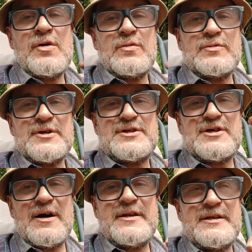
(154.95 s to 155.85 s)
with a
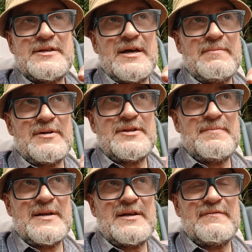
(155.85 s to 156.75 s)
tiny table in the
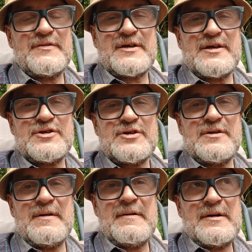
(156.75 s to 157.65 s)
middle of the
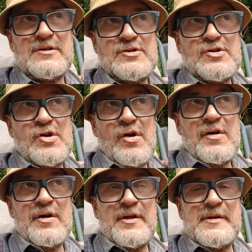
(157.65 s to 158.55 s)
kitchen,
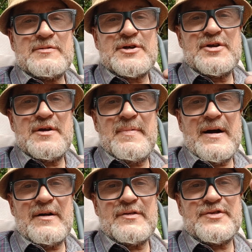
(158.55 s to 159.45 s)
and there was only
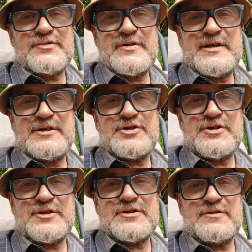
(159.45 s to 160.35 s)
about 3
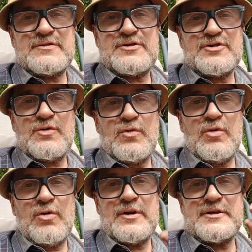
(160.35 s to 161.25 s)
inches to the
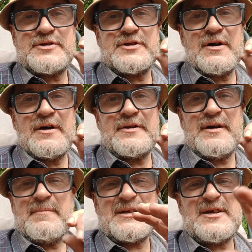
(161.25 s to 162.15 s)
wall each side.
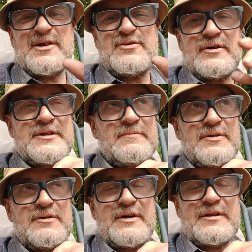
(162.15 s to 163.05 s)
I'm exaggerating, but
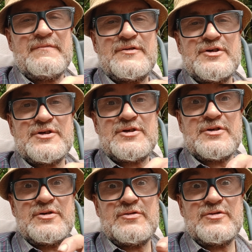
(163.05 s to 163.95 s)
you get the gist.
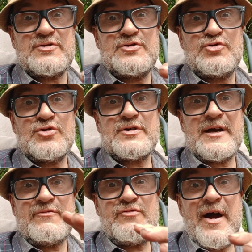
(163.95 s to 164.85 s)
You couldn't
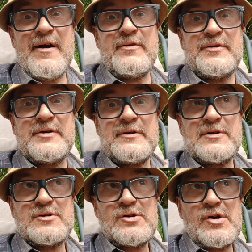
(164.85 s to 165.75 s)
get round
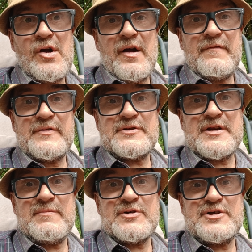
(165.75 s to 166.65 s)
if there was
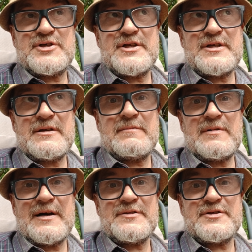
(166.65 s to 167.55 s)
anybody sitting
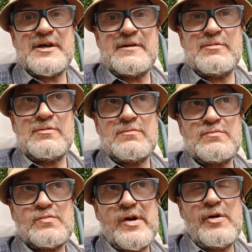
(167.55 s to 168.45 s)
at the table.
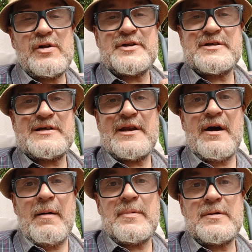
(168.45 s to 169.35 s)
We all had to get up.